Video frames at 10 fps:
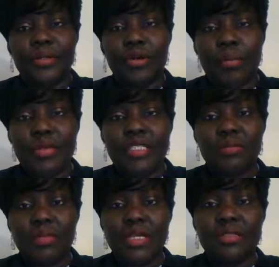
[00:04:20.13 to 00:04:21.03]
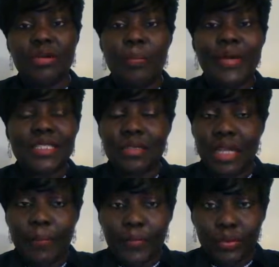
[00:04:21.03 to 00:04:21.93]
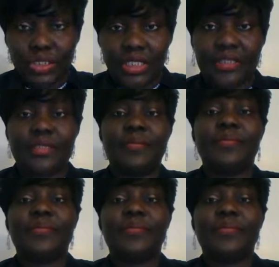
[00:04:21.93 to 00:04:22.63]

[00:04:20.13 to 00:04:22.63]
commitment or personal projects.